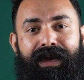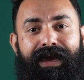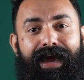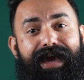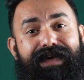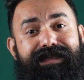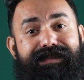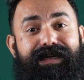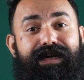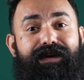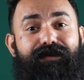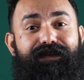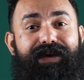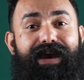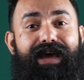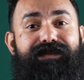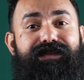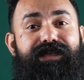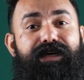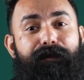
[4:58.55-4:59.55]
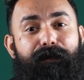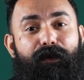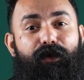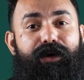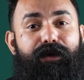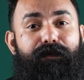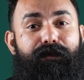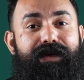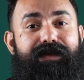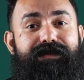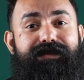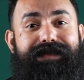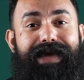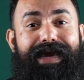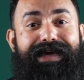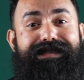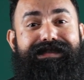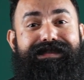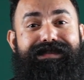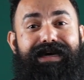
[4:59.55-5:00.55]
External financial reporting means
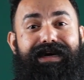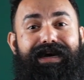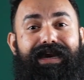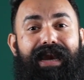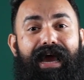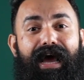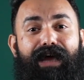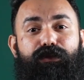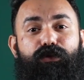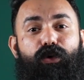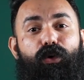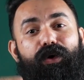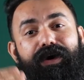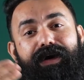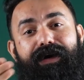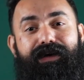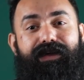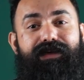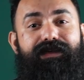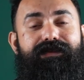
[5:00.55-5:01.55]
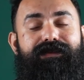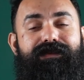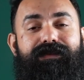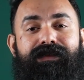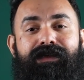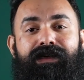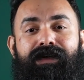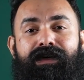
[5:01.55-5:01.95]
external authorities